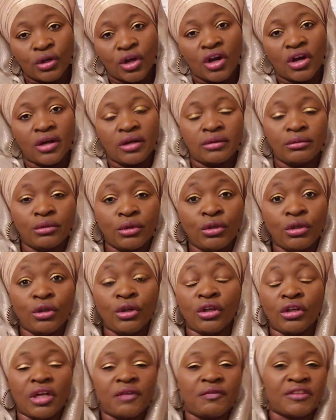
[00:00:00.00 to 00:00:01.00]

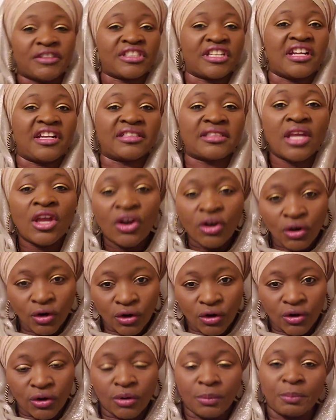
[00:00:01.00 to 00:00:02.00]
loan officers
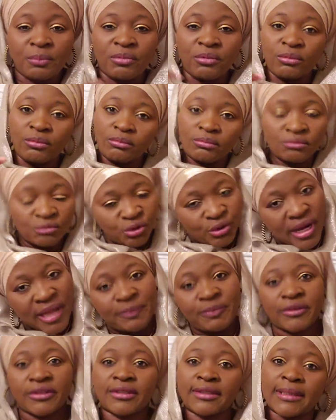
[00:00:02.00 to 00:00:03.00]
or
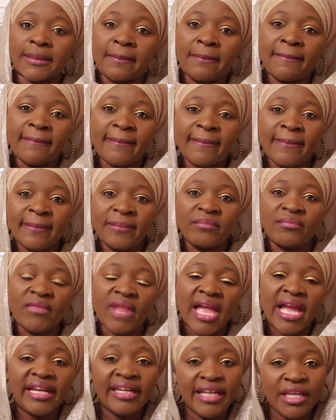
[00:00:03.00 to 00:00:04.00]
reps.
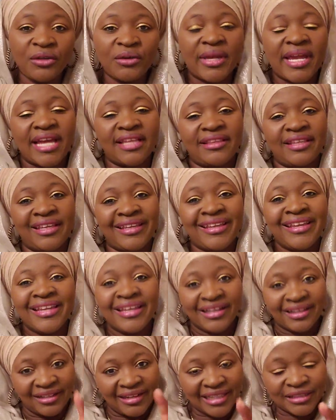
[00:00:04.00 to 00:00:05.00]
And then you got there.
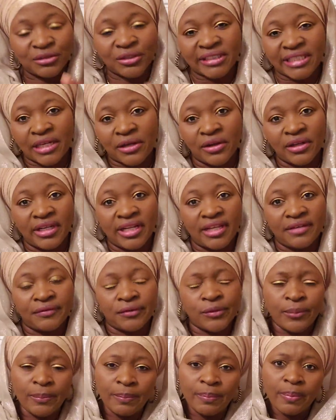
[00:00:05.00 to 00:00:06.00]
That's your second
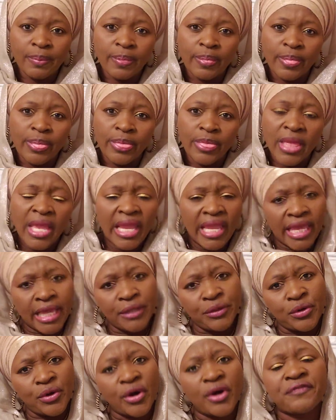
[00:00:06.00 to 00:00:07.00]
level.
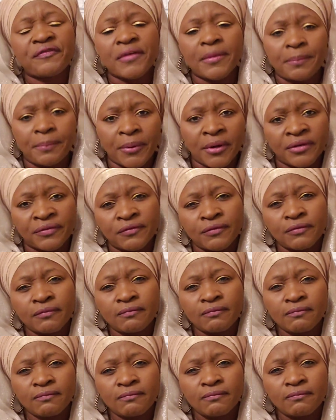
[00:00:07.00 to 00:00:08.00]
And you huff and puff.
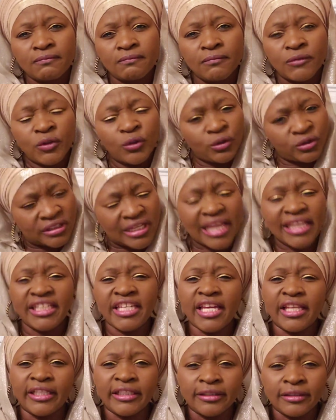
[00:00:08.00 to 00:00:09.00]
You start
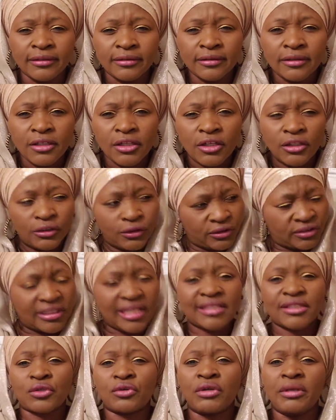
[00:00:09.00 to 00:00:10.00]
yelling. You
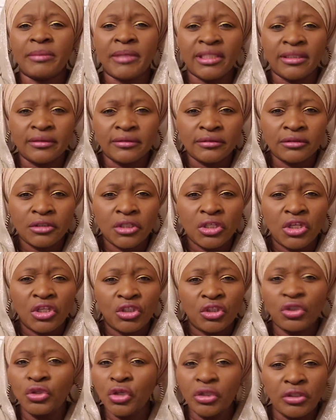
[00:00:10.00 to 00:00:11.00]
start screaming.
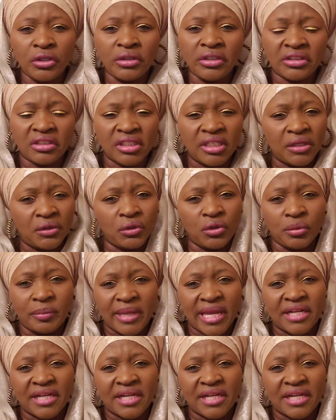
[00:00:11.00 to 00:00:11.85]
You know the only thing they're going to be